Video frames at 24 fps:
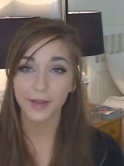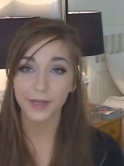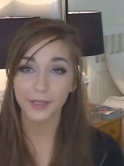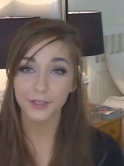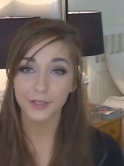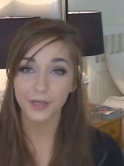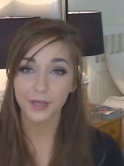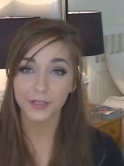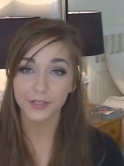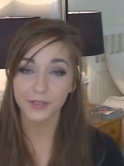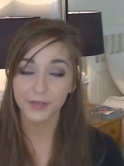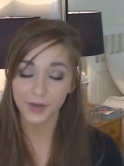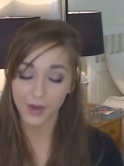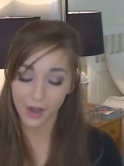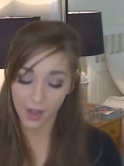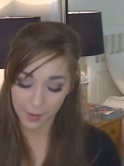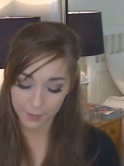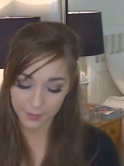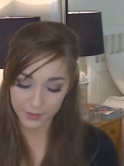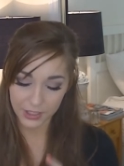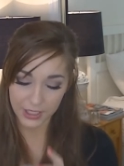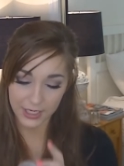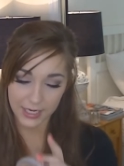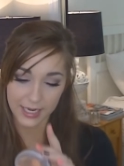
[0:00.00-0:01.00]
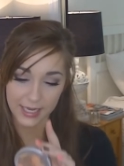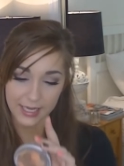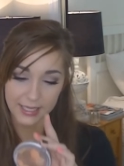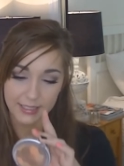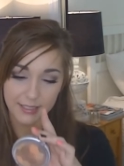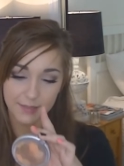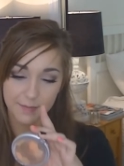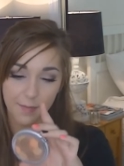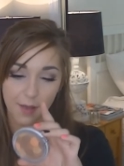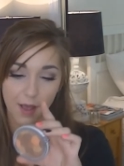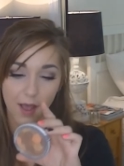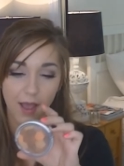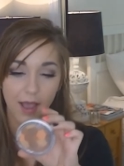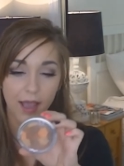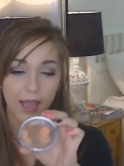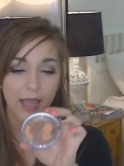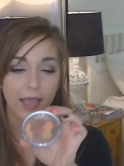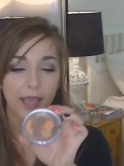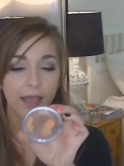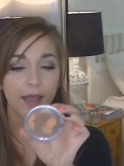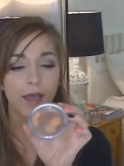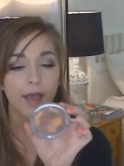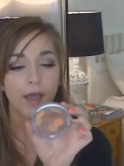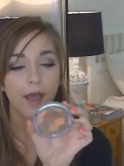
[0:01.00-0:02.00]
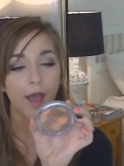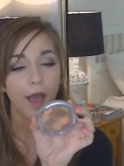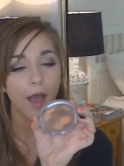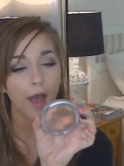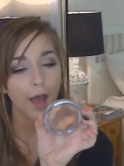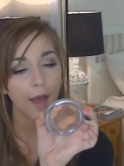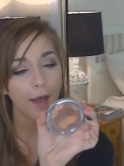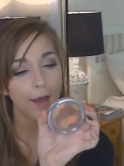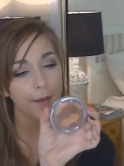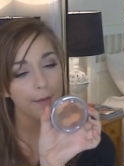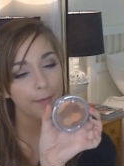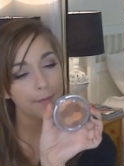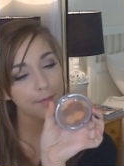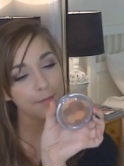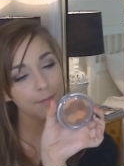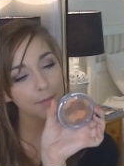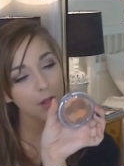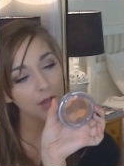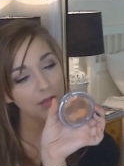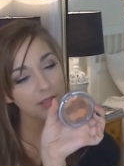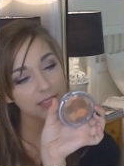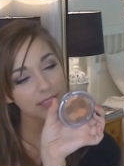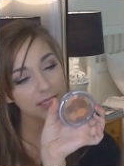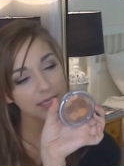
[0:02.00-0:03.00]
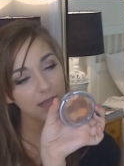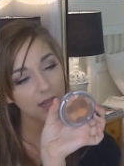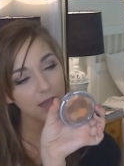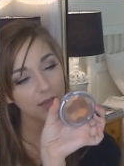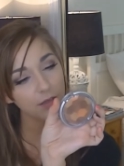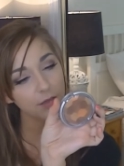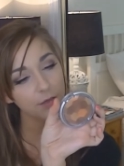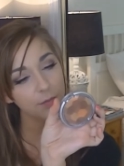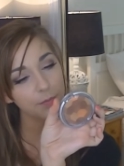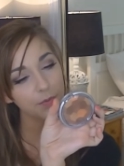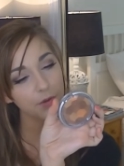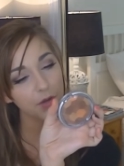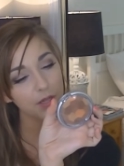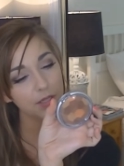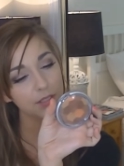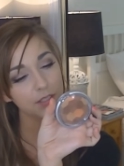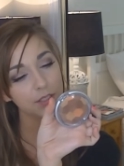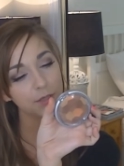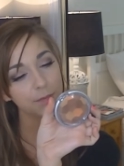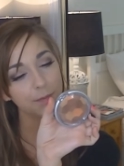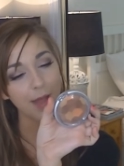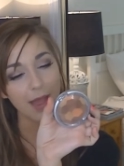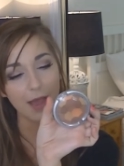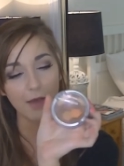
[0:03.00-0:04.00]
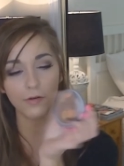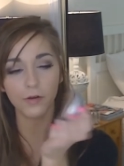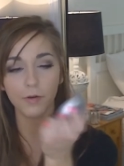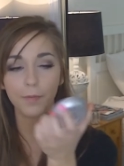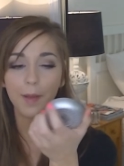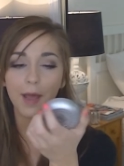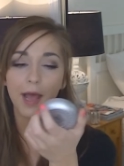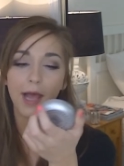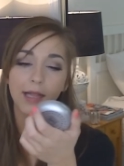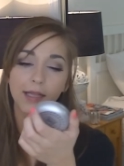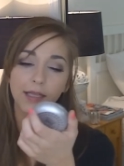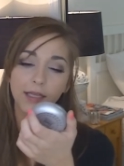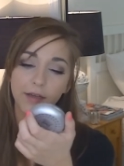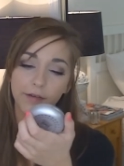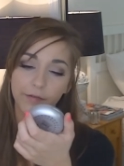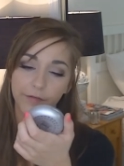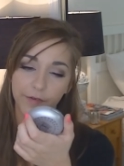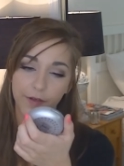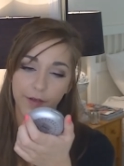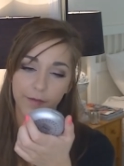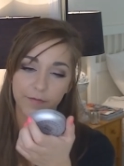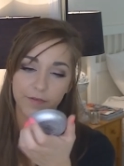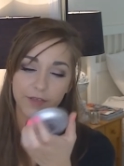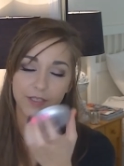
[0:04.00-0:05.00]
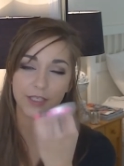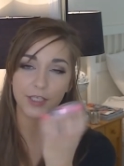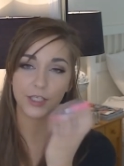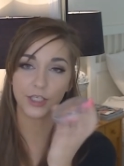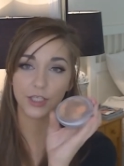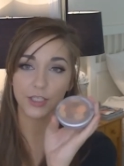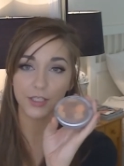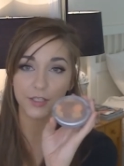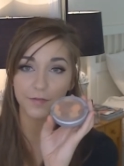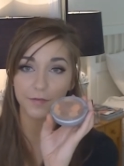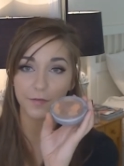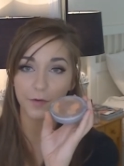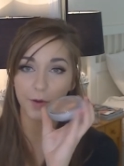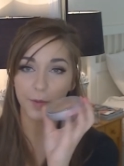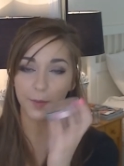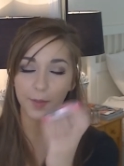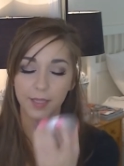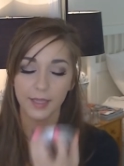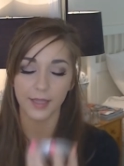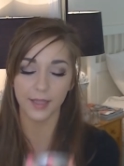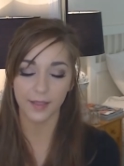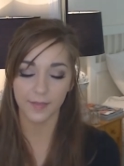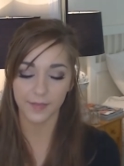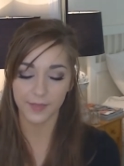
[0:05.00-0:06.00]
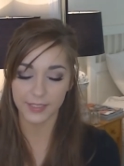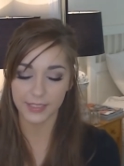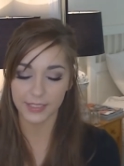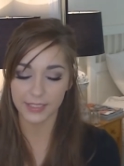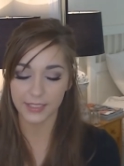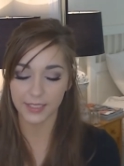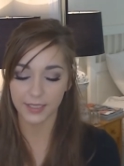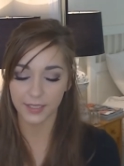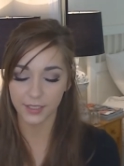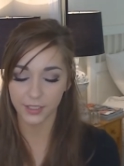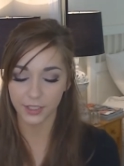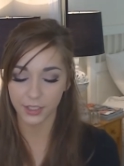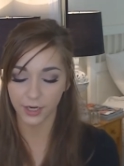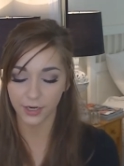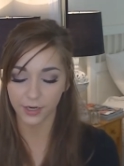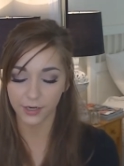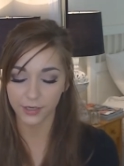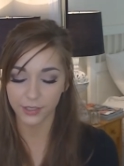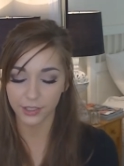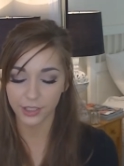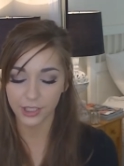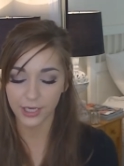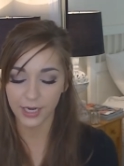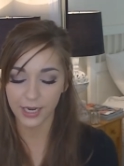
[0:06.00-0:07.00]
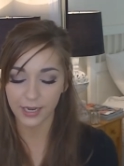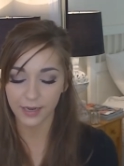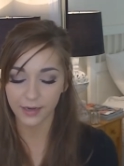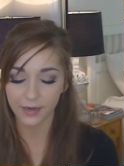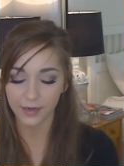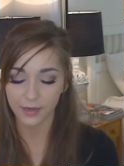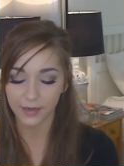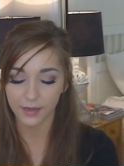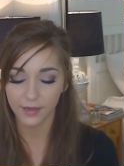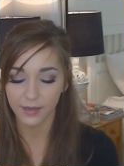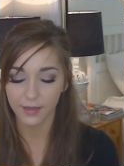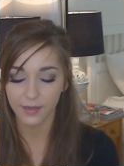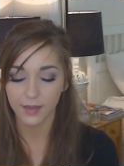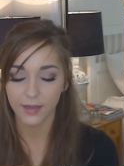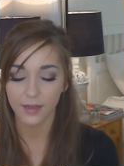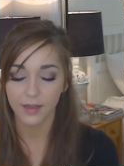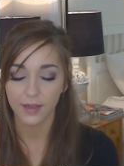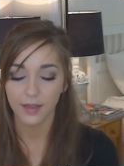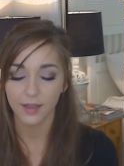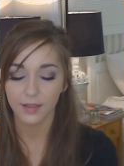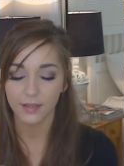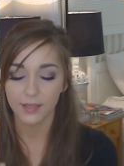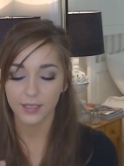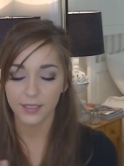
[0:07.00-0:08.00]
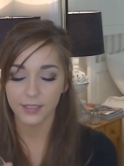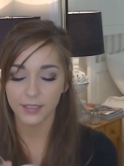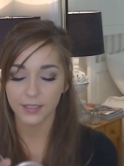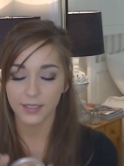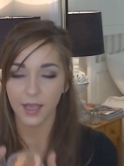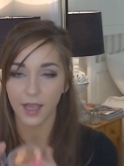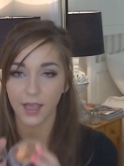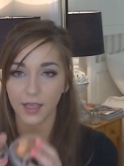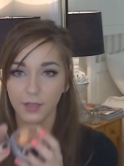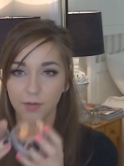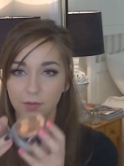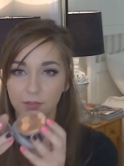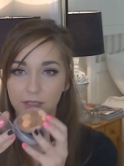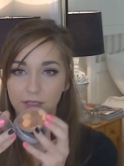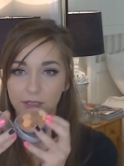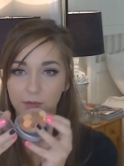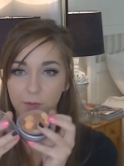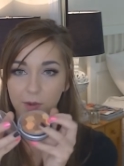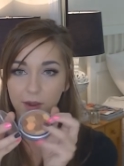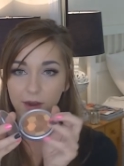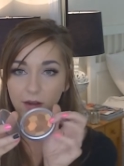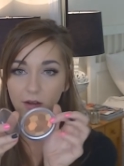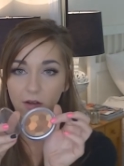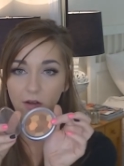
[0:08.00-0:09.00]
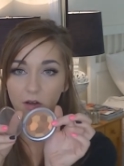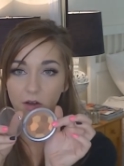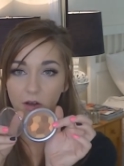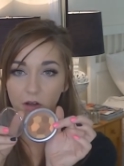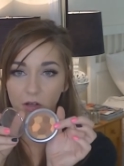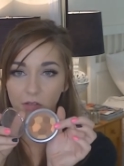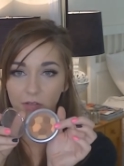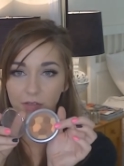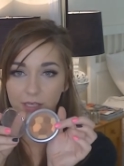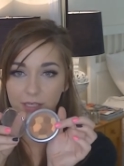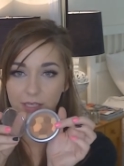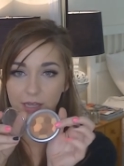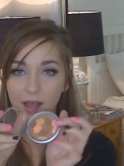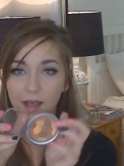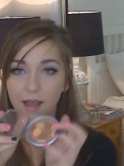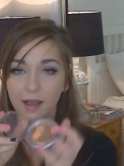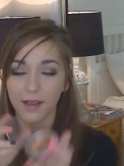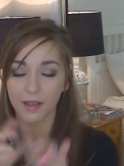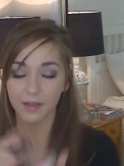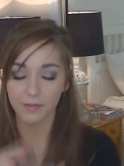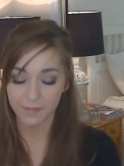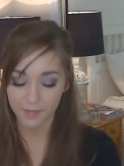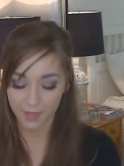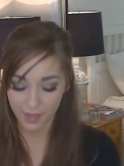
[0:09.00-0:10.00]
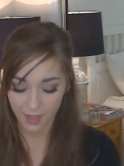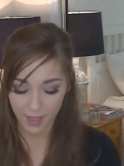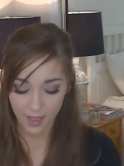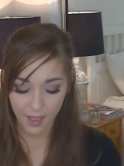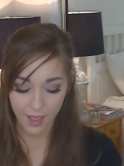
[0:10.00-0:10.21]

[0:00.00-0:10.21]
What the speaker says: my Drugstore option is my multicolored bronzer powder palette from Physicians Formula, and this is in the darker shade. This I used to wear all the time.